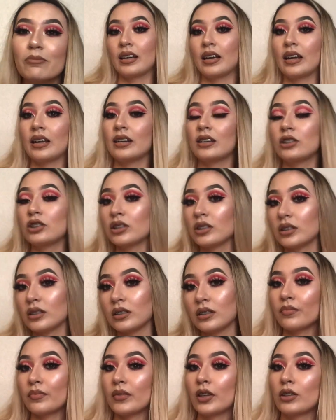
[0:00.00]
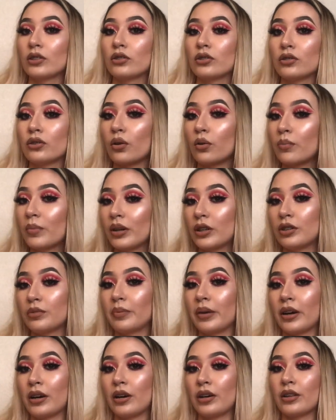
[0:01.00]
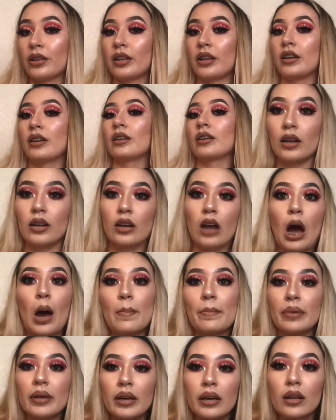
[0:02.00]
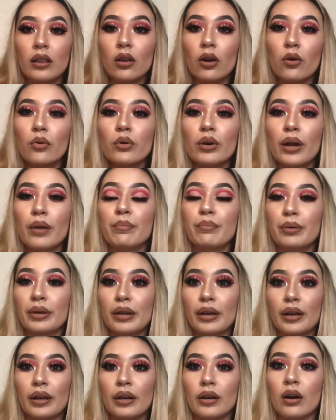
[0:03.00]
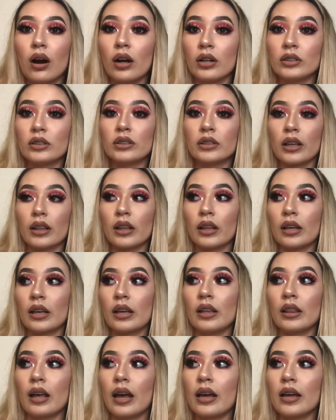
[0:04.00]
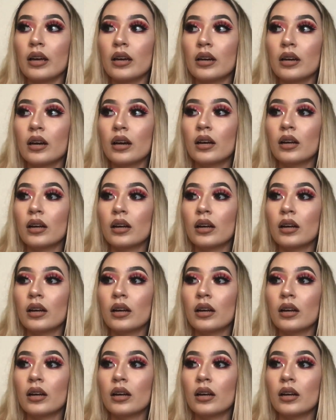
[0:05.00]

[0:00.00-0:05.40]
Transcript: And it's just so much better than not being alone and being constantly like